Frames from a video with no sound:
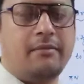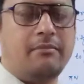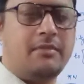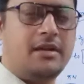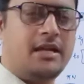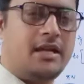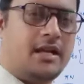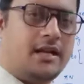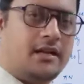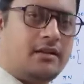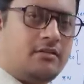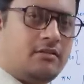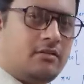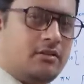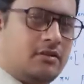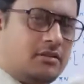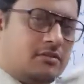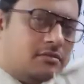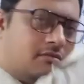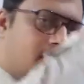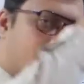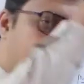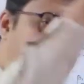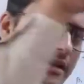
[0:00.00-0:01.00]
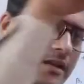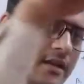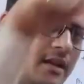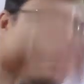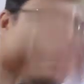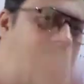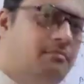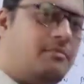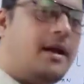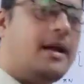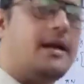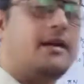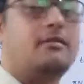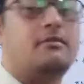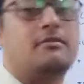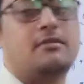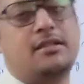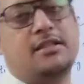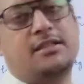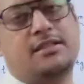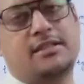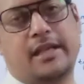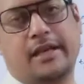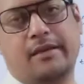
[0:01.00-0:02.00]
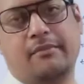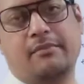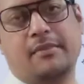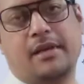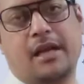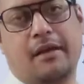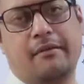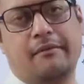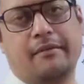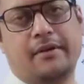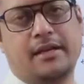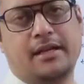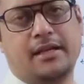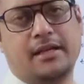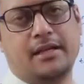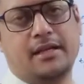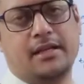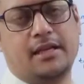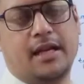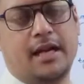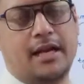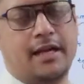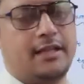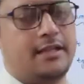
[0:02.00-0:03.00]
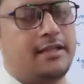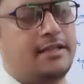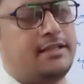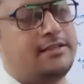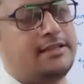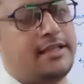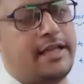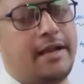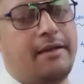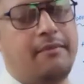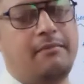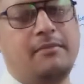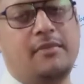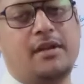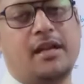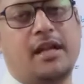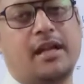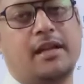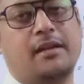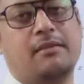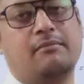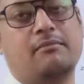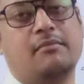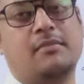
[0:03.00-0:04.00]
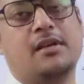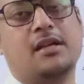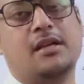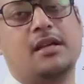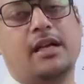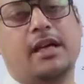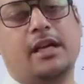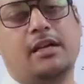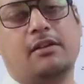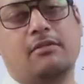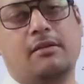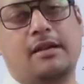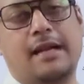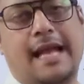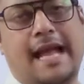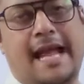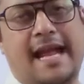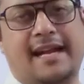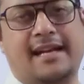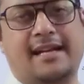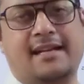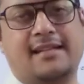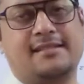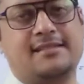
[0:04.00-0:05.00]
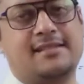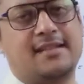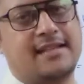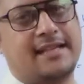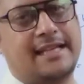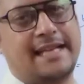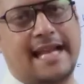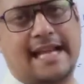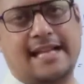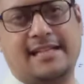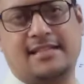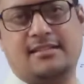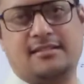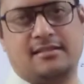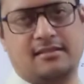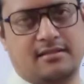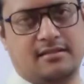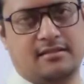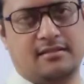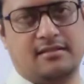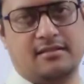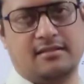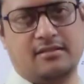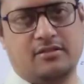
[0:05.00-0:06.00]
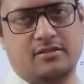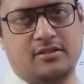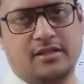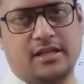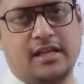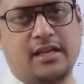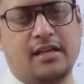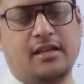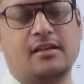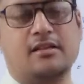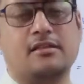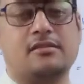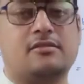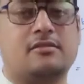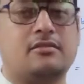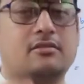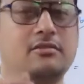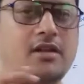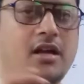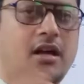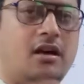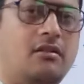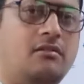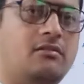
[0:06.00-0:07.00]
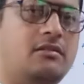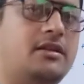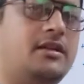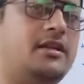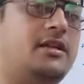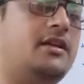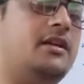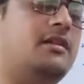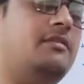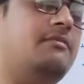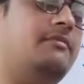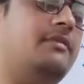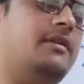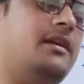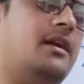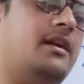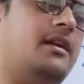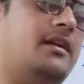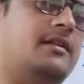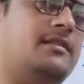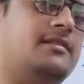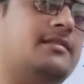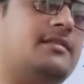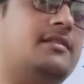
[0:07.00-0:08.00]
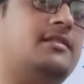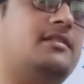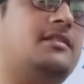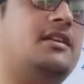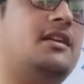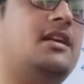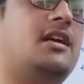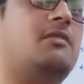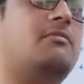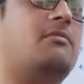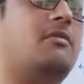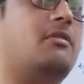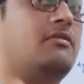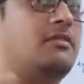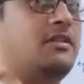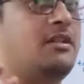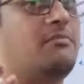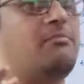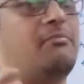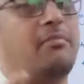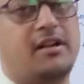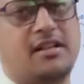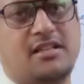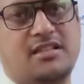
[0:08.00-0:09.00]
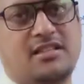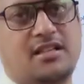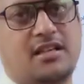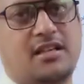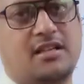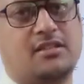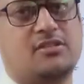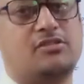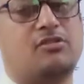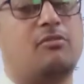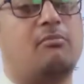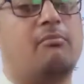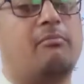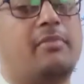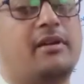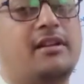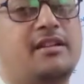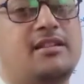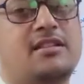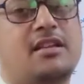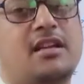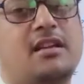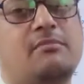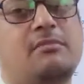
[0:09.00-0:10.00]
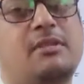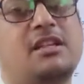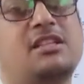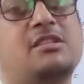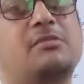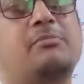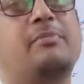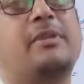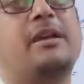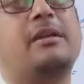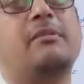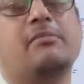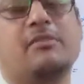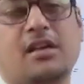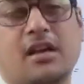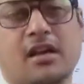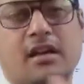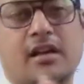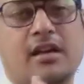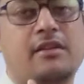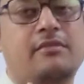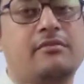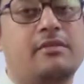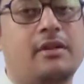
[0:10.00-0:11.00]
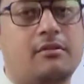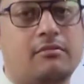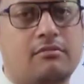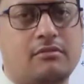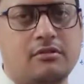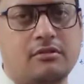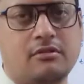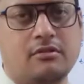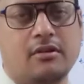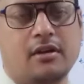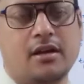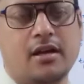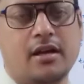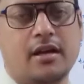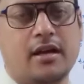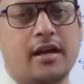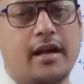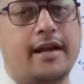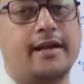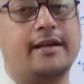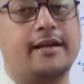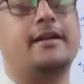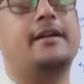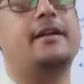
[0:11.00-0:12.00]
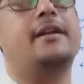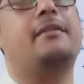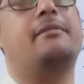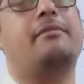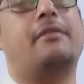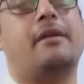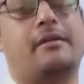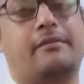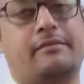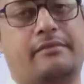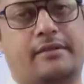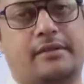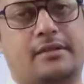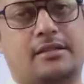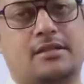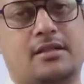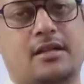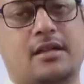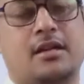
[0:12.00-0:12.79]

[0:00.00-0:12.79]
electrons will return back to the same cavity at the same time, it will act as a catcher. Okay. So now here we are discussing about the bunching. So bunching means beam current we have to identify first.